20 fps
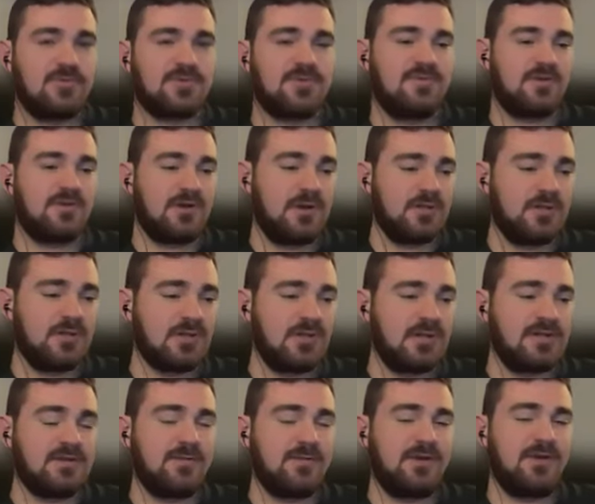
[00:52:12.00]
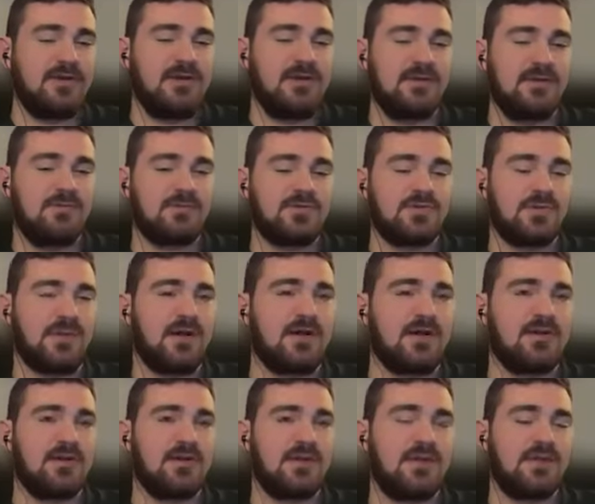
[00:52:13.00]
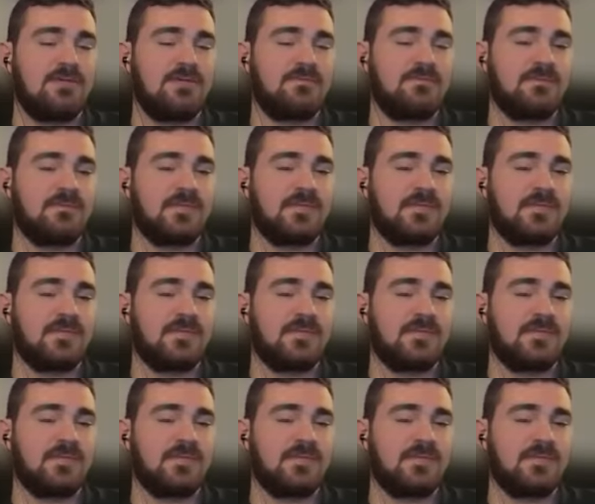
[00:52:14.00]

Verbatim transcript: which we've already talked about and which we already